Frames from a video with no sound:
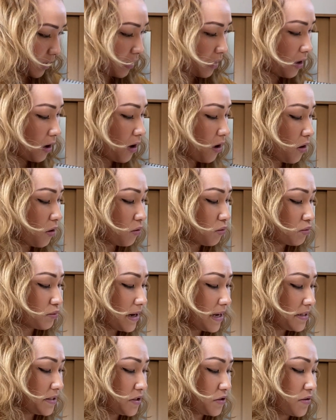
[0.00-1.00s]
Oh,
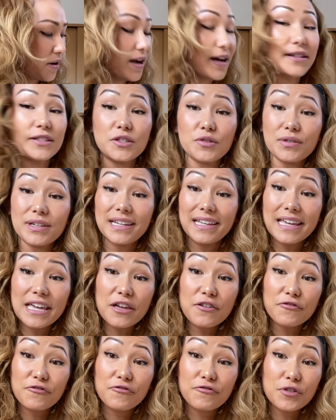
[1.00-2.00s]
restaurants, you can
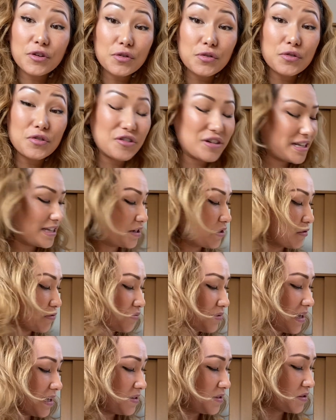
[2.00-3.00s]
eat food in a
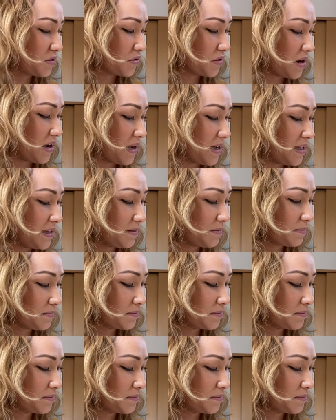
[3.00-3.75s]
restaurant.